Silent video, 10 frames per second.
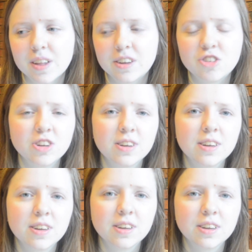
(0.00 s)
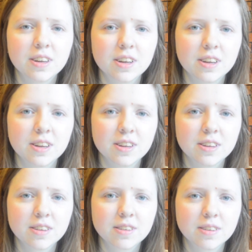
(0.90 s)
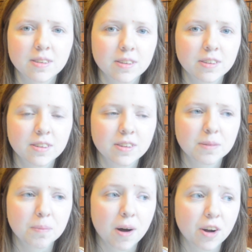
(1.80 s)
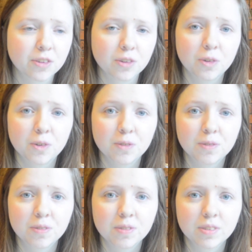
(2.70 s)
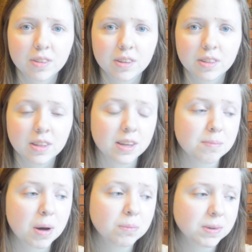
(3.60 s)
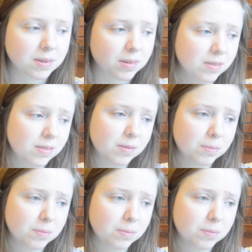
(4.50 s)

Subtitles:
She is part of the Melbourne